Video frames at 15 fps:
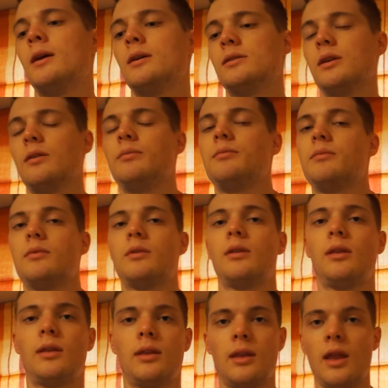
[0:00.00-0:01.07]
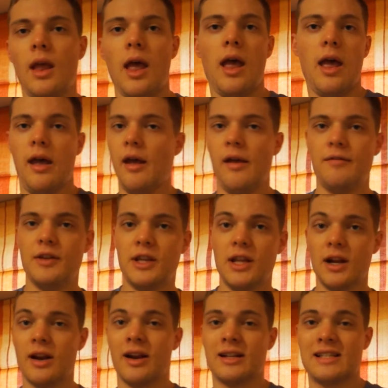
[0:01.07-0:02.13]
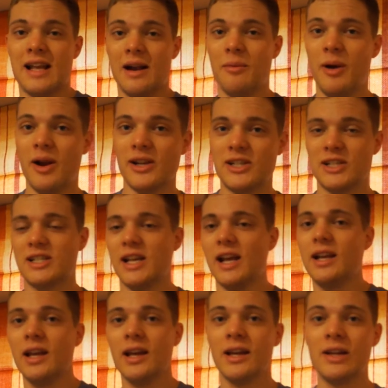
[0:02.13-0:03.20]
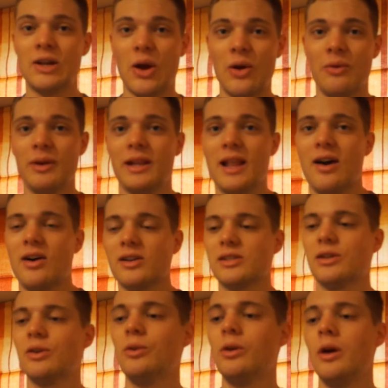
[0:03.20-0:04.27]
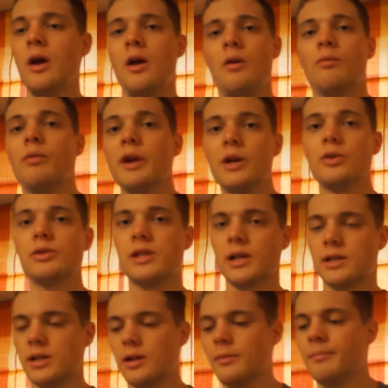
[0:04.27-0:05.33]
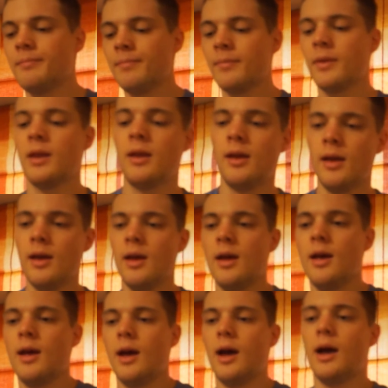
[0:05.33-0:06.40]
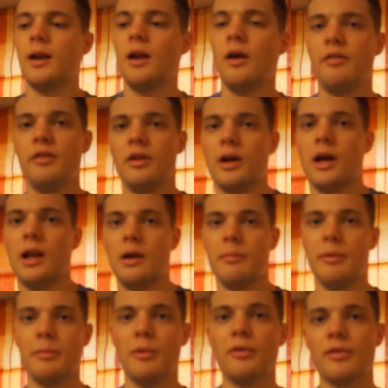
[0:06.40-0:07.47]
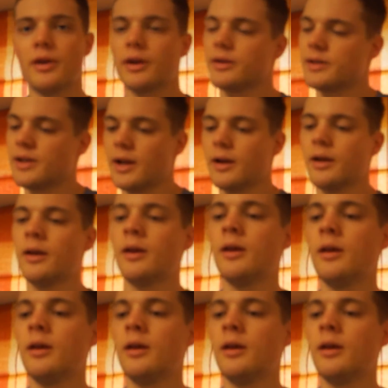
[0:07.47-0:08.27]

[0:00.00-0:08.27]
So if you didn't understand a word I just said, go read that article, read all six of them, and hopefully you'll get a little bit more of an understanding.